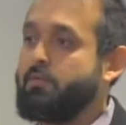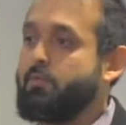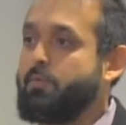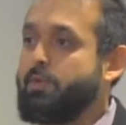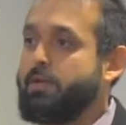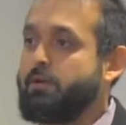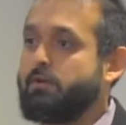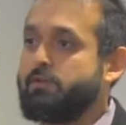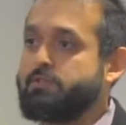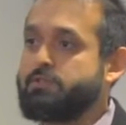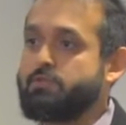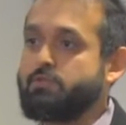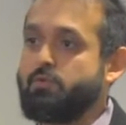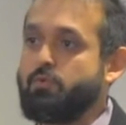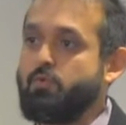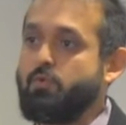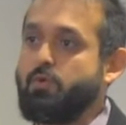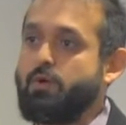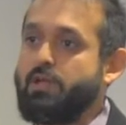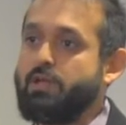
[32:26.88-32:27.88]
We
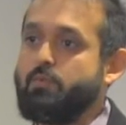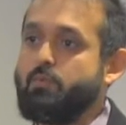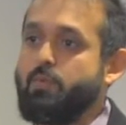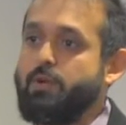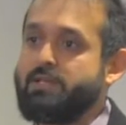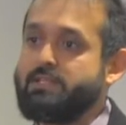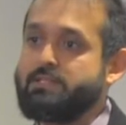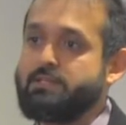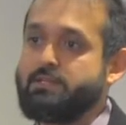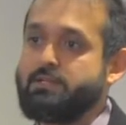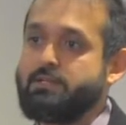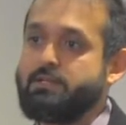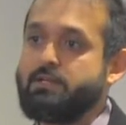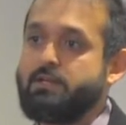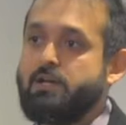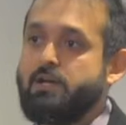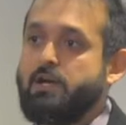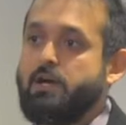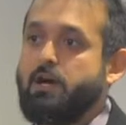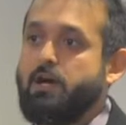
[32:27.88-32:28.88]
also invested
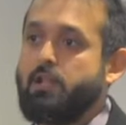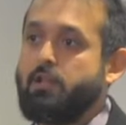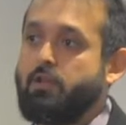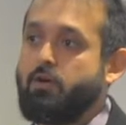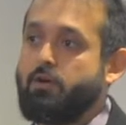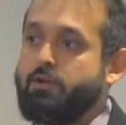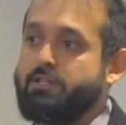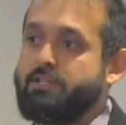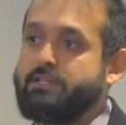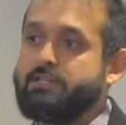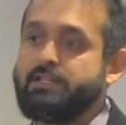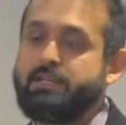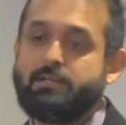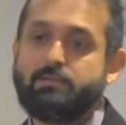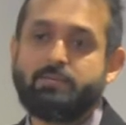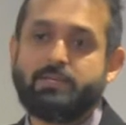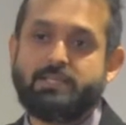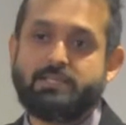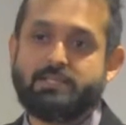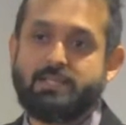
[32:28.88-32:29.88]
a lot in
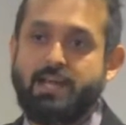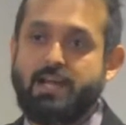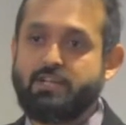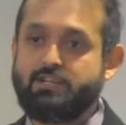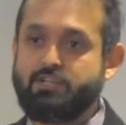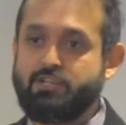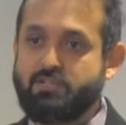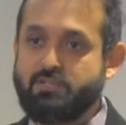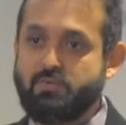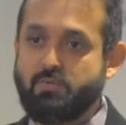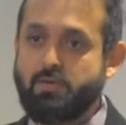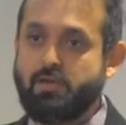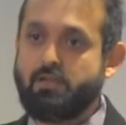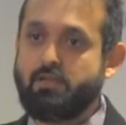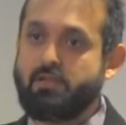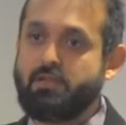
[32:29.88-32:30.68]
database caching as well.